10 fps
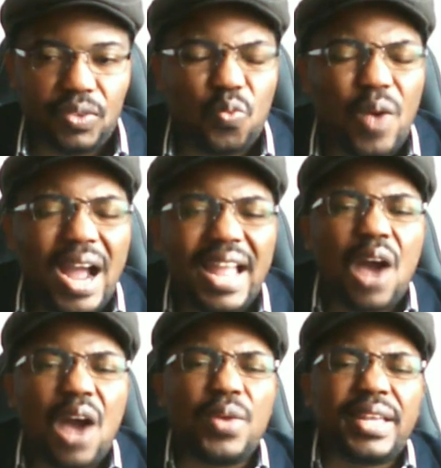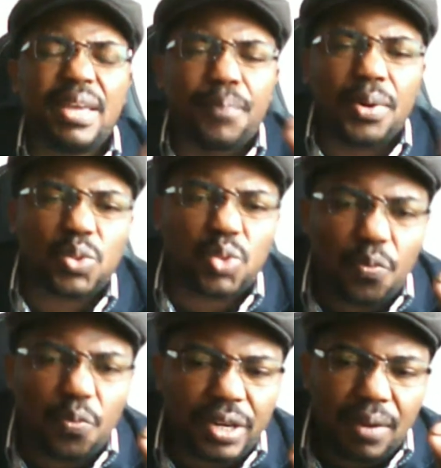Why are we keep on
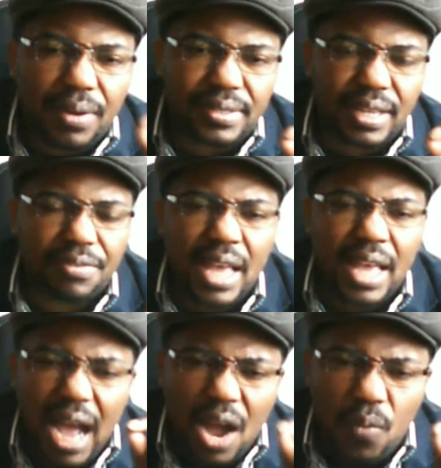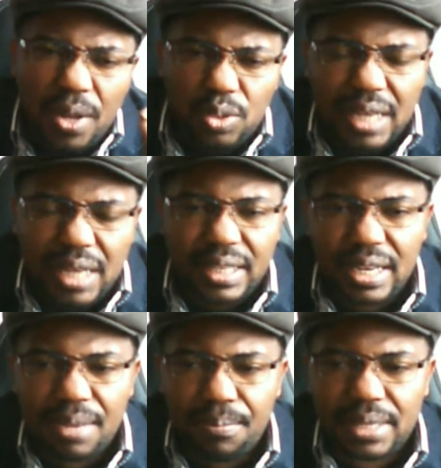suffering ourselves? I went to
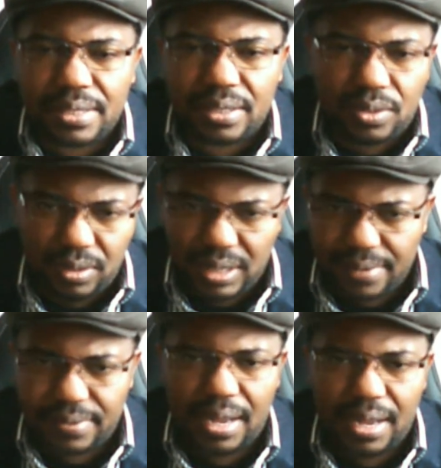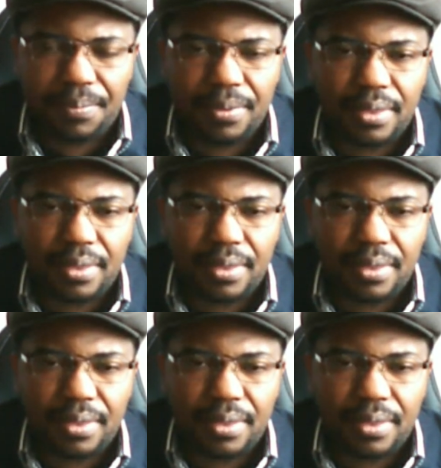Nigerian embassy last time,